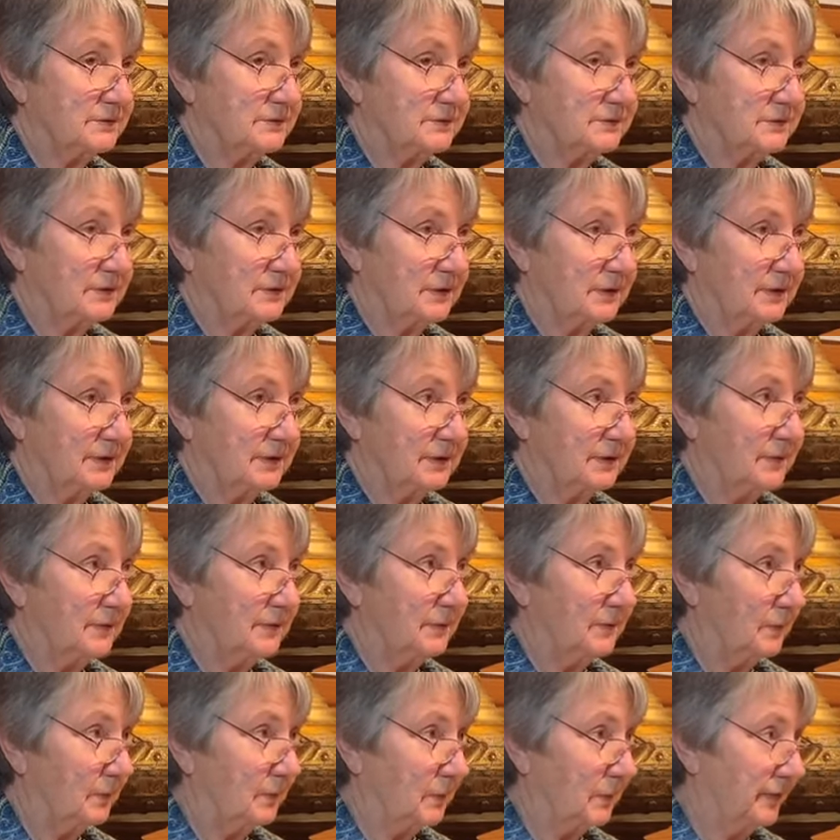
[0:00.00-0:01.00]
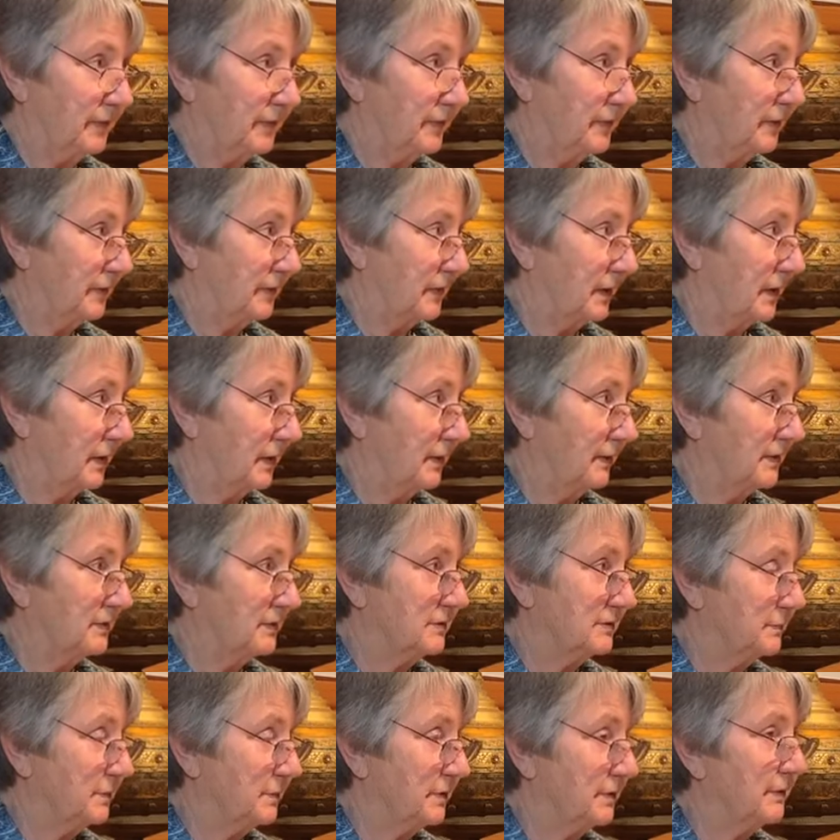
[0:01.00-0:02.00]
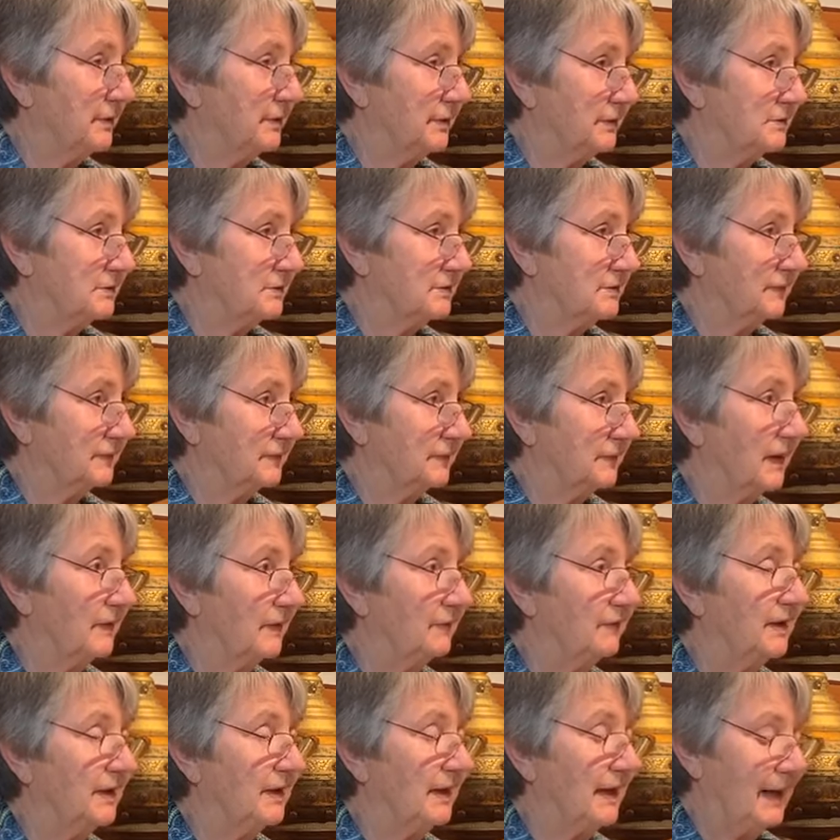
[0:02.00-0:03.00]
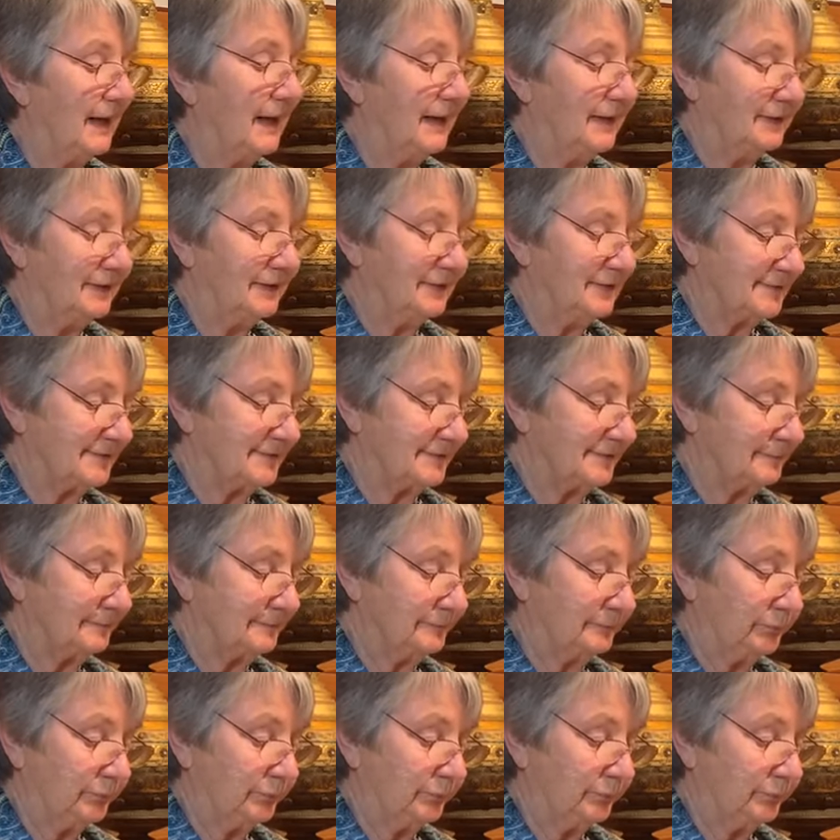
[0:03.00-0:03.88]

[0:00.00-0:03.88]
starting with our experience of loving kindness.